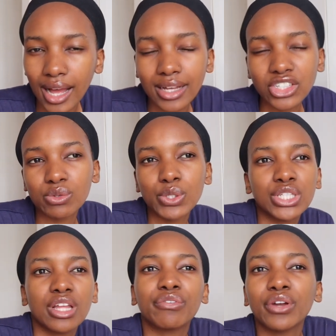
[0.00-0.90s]
She was
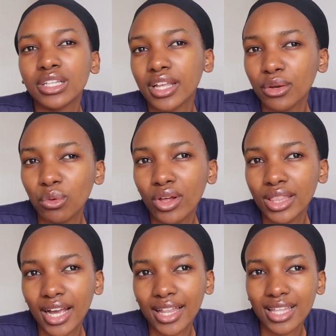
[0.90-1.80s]
different than
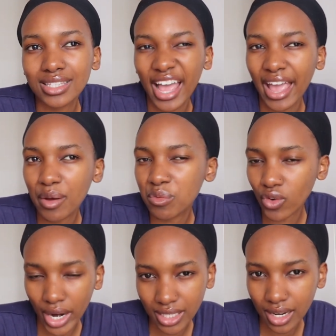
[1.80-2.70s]
Ulandela that I am
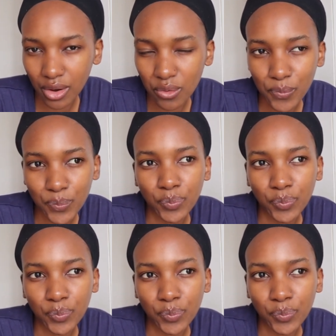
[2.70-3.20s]
right now.